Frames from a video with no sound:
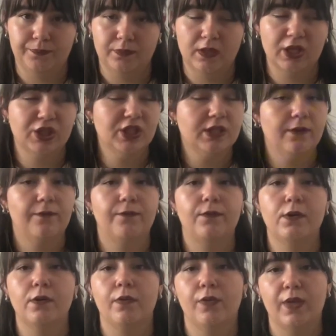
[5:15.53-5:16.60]
Just a
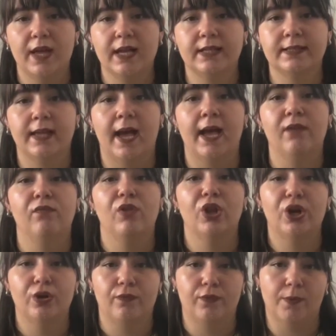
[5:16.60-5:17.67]
few things I've
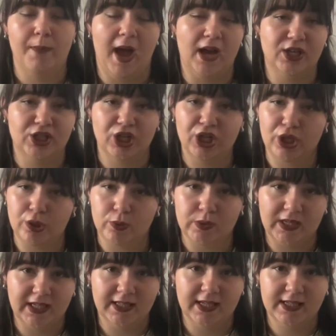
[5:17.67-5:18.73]
learned from actually
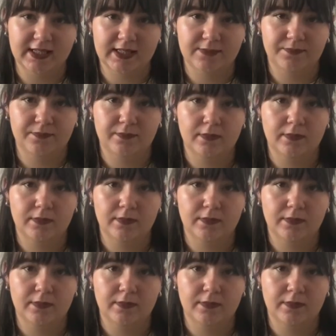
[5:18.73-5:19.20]
using this.